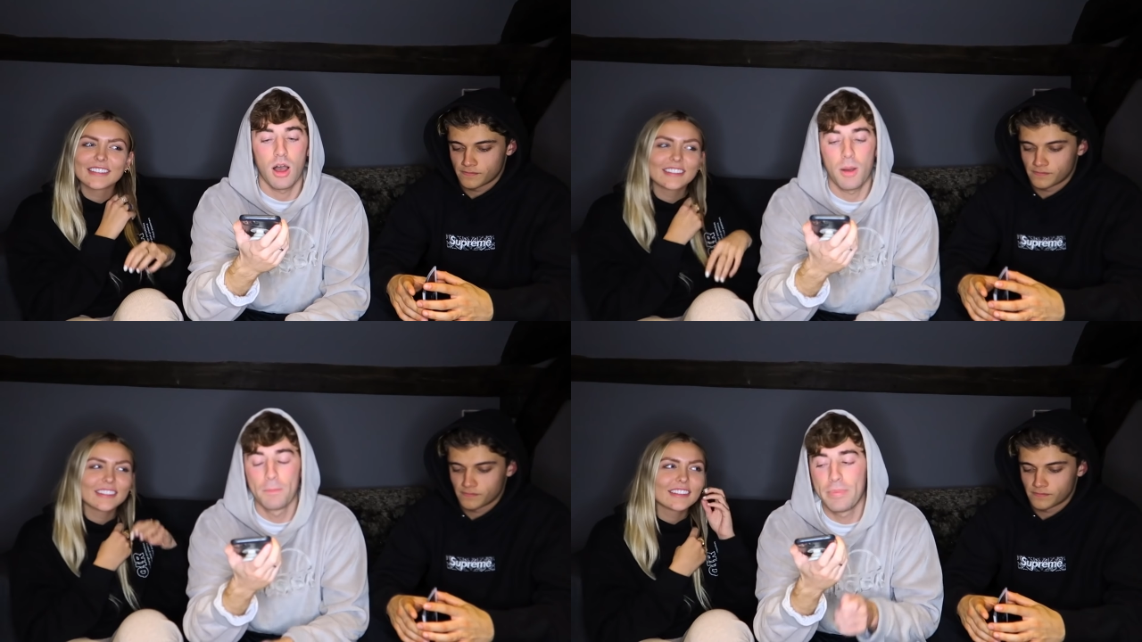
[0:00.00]

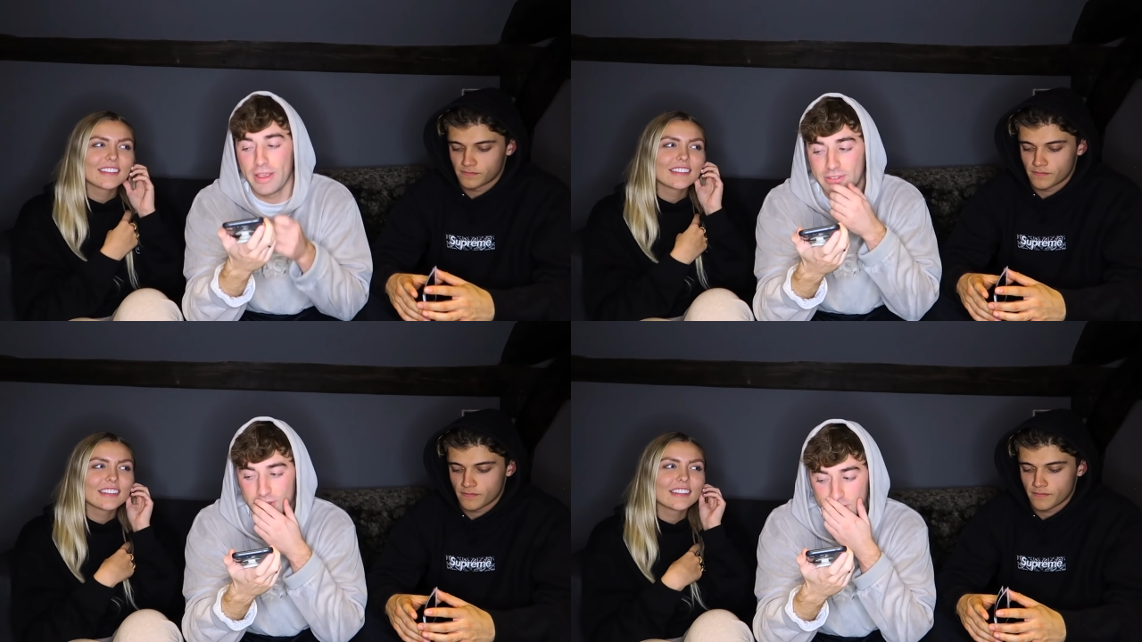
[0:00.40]

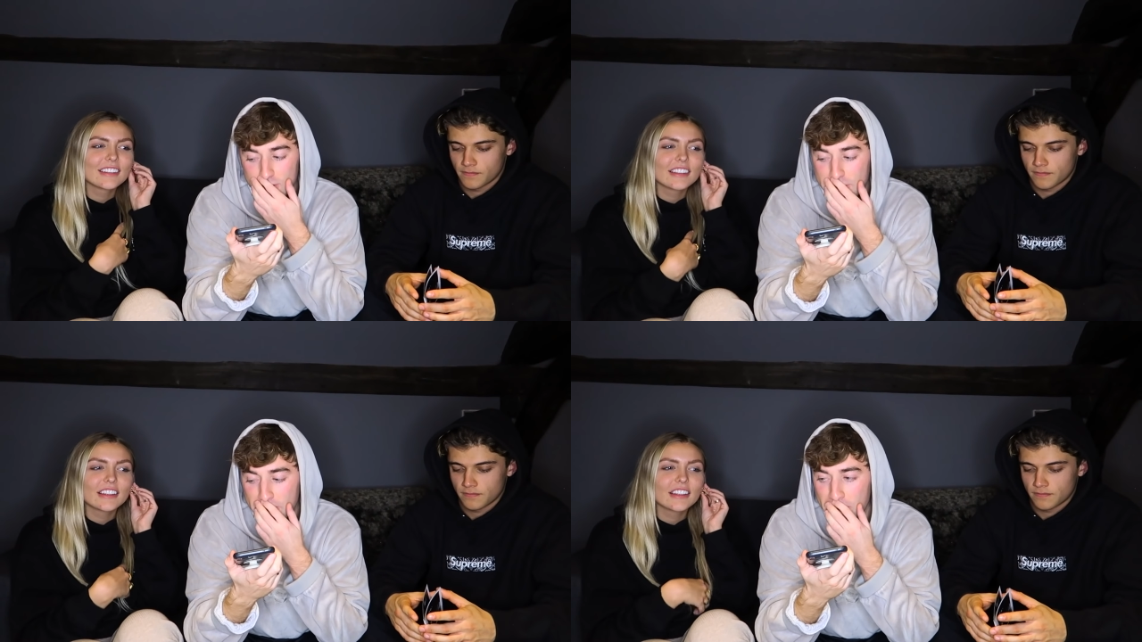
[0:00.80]
Speaker 1: Um,
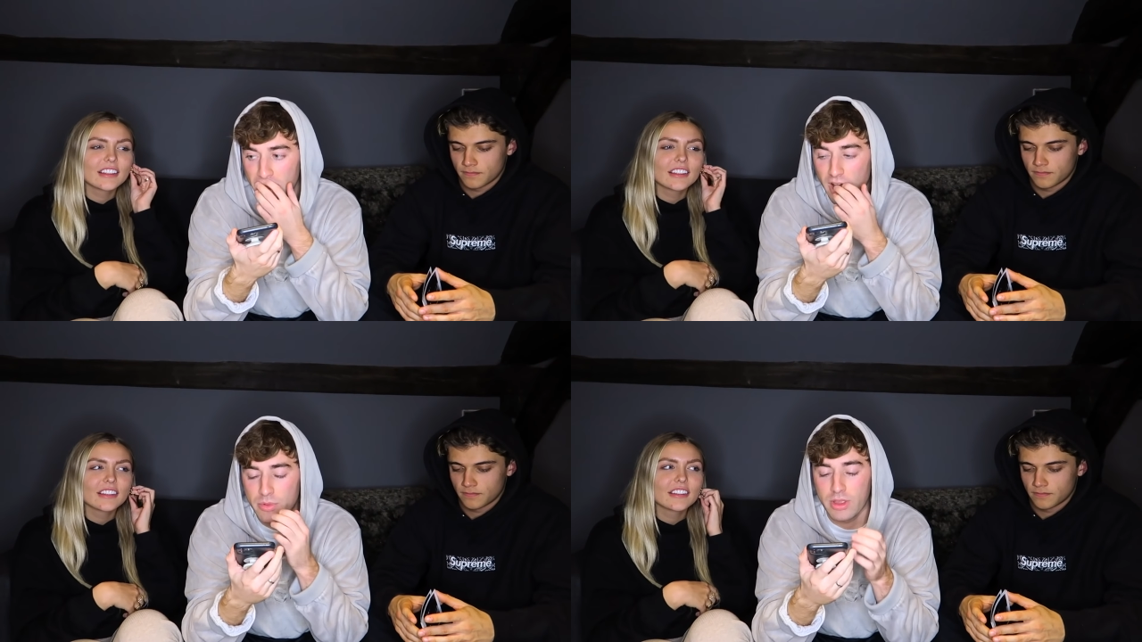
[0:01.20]

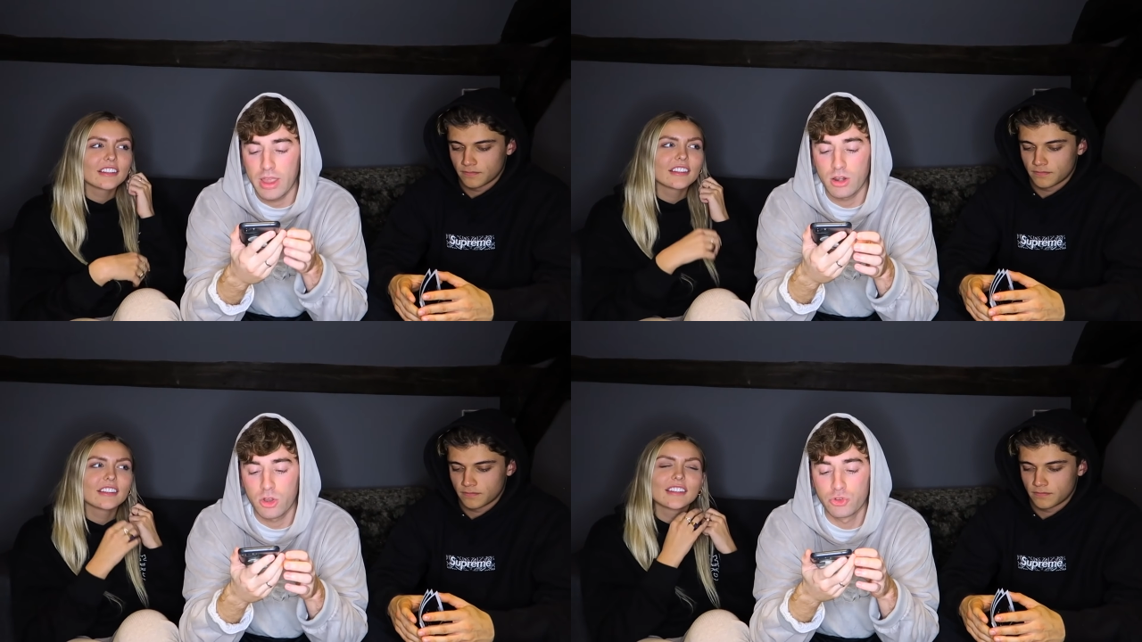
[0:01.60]
basically, I've
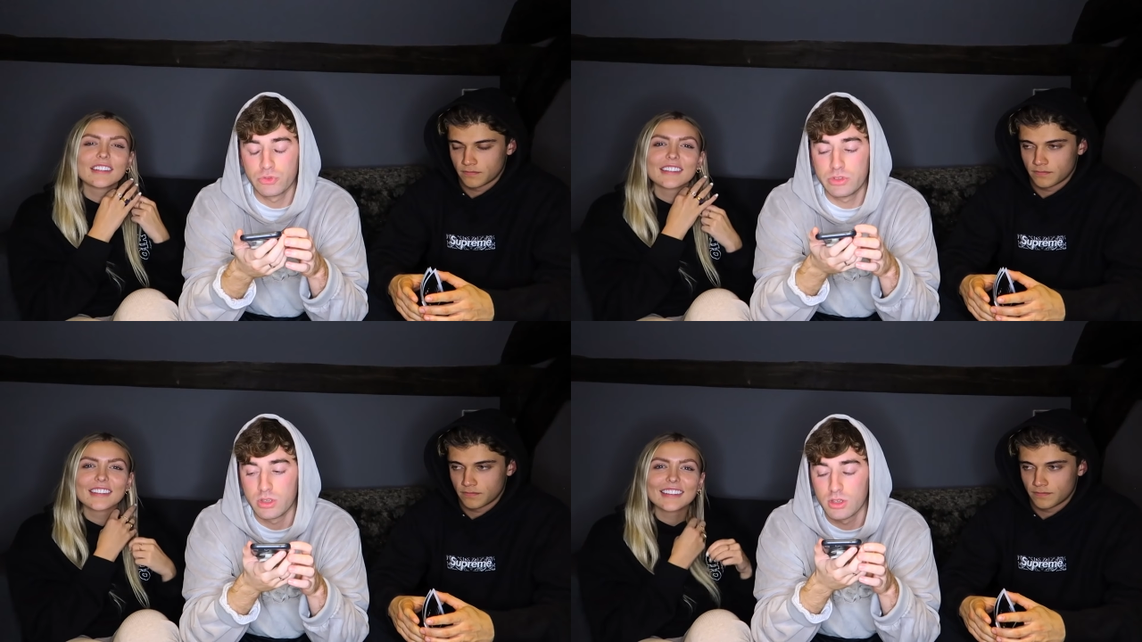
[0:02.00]
been getting
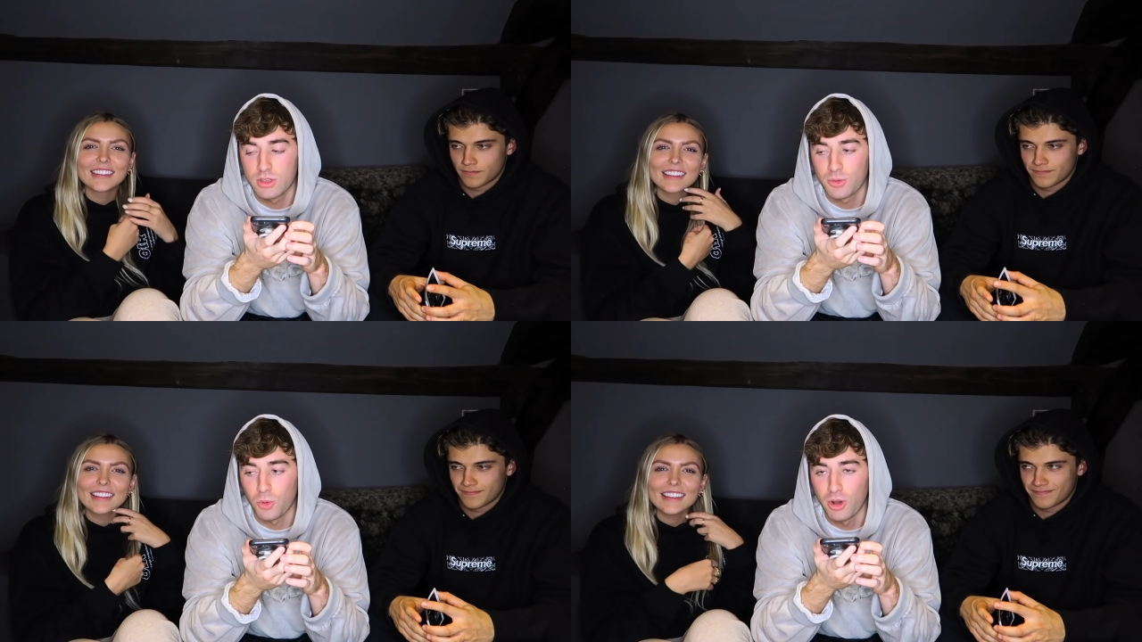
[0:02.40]
loads of
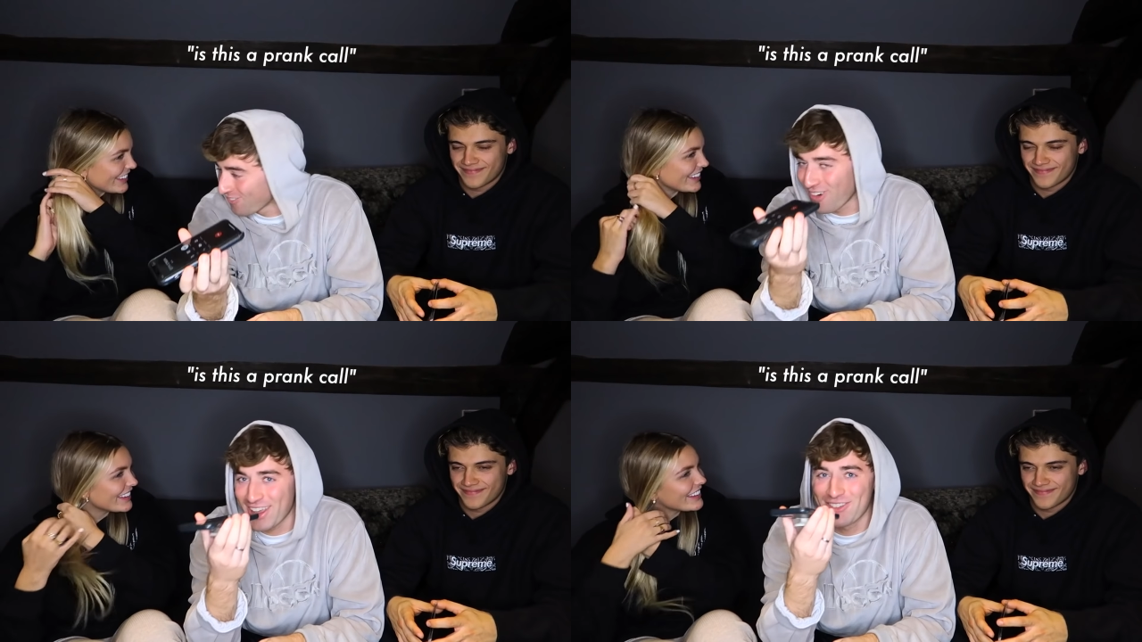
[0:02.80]
deep-
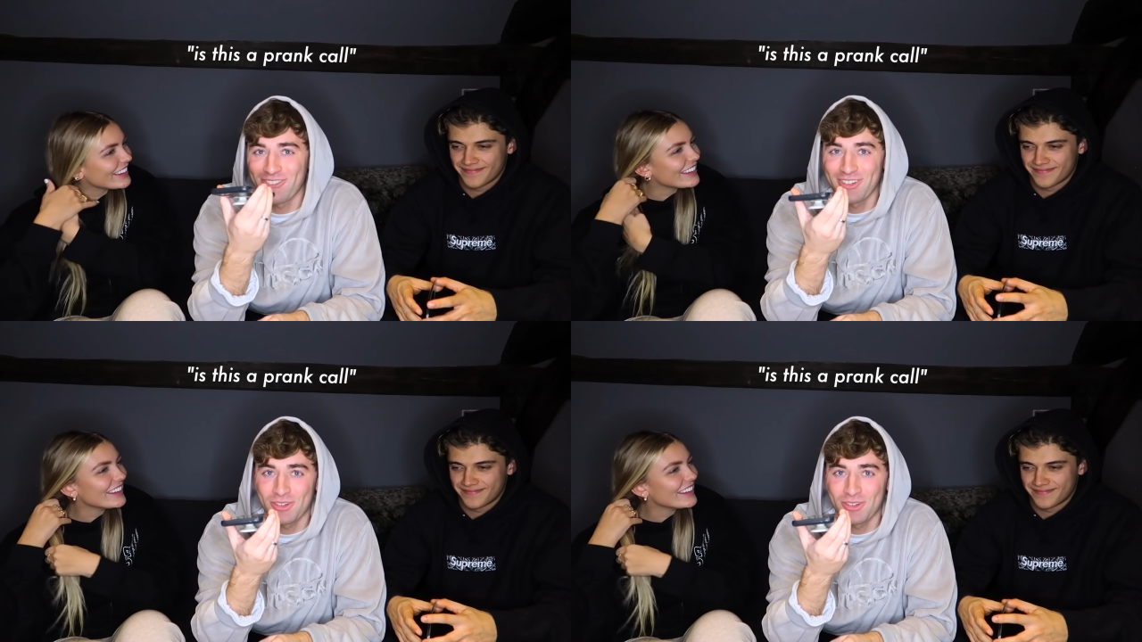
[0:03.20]
What? Why?